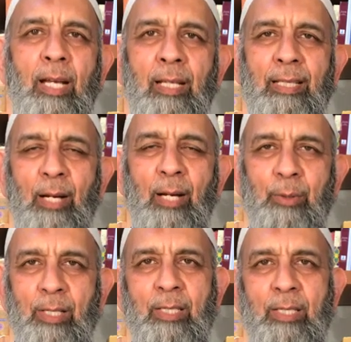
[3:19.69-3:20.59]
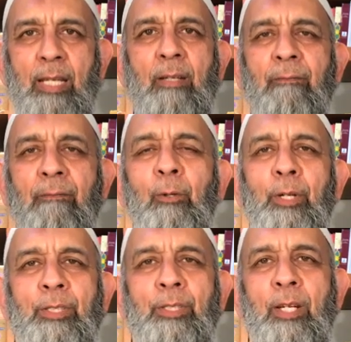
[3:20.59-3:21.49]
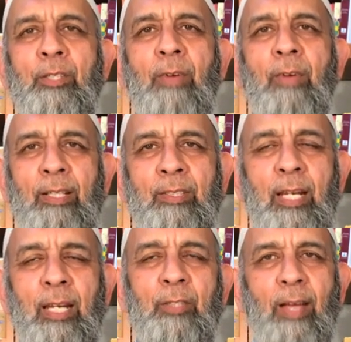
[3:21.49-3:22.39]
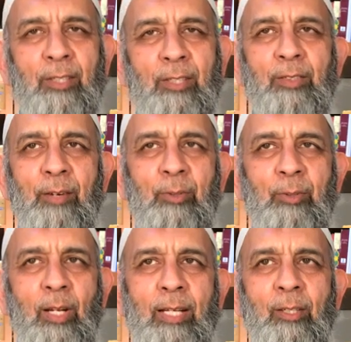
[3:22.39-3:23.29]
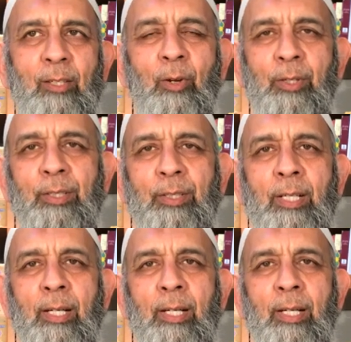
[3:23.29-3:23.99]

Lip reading: allowing a state of fullness and satisfaction there for the light longer.